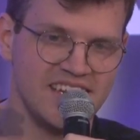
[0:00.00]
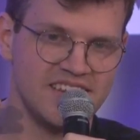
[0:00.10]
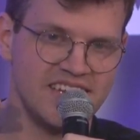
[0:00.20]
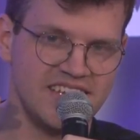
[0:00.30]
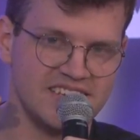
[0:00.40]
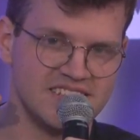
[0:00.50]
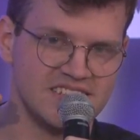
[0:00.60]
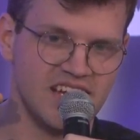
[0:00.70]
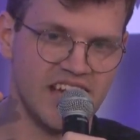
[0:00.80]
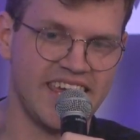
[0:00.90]
these
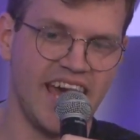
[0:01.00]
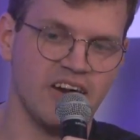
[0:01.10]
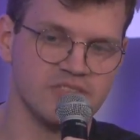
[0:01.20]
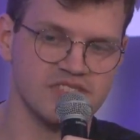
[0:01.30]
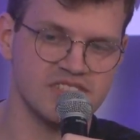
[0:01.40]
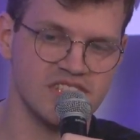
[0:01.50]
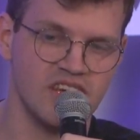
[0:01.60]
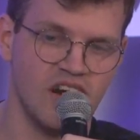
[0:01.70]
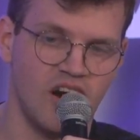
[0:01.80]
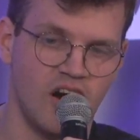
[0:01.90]
accounts
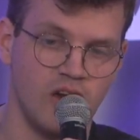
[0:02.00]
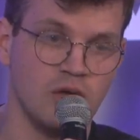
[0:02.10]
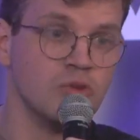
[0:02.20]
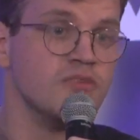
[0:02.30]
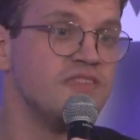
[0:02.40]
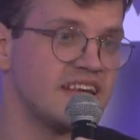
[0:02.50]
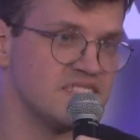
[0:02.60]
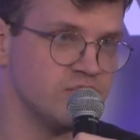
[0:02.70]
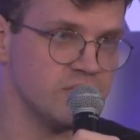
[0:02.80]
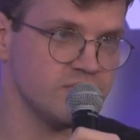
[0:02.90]
are a lot more
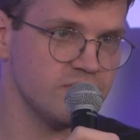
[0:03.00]
flexible.